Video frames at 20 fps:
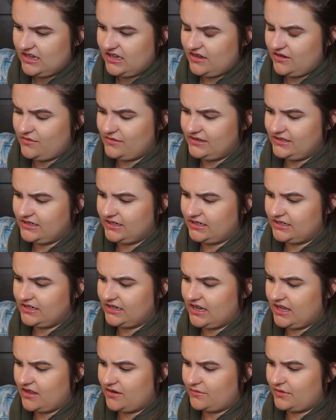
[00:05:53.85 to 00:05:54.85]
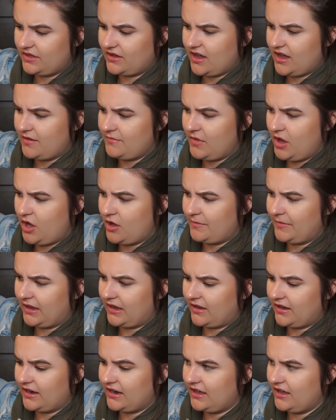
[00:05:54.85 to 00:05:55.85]
Ew, was stuck together with gum. Oh my
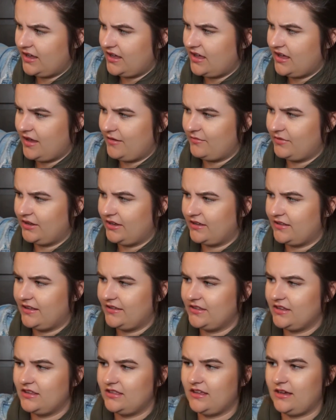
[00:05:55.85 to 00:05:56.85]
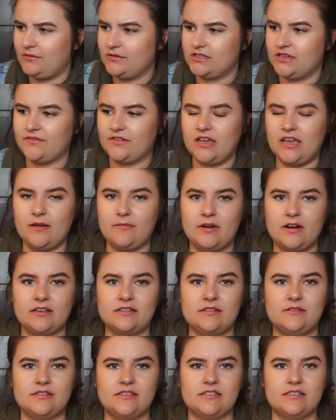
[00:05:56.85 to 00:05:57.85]
god, I'm really glad that that was off camera
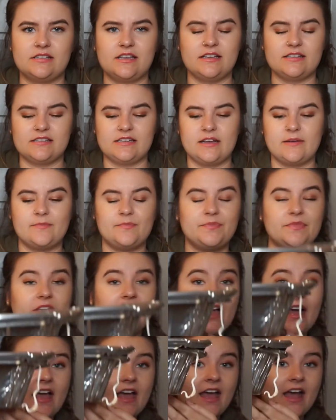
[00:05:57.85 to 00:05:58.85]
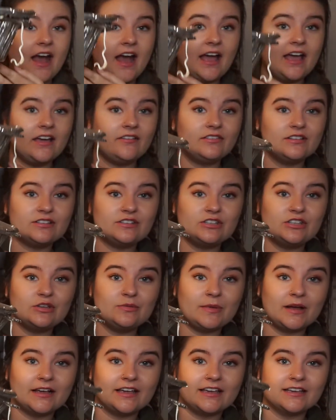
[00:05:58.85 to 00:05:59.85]
because that was disgusting. I have this
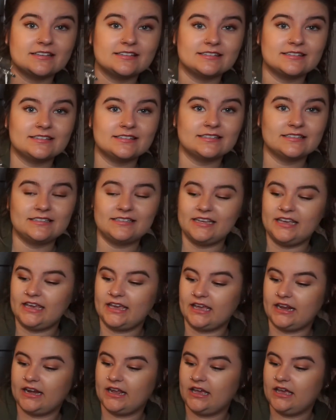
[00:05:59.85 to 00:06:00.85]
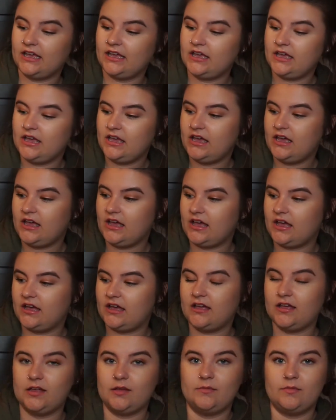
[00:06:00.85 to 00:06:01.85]
humongous tin
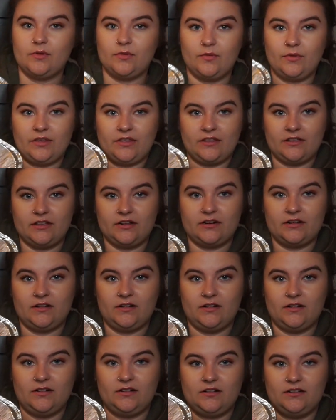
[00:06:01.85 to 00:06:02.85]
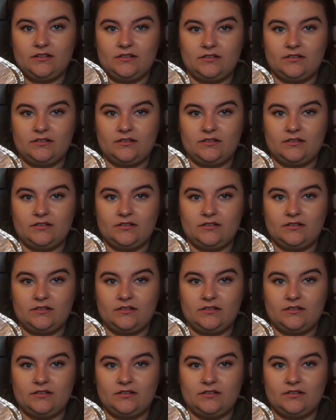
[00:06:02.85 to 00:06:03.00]
um, with a little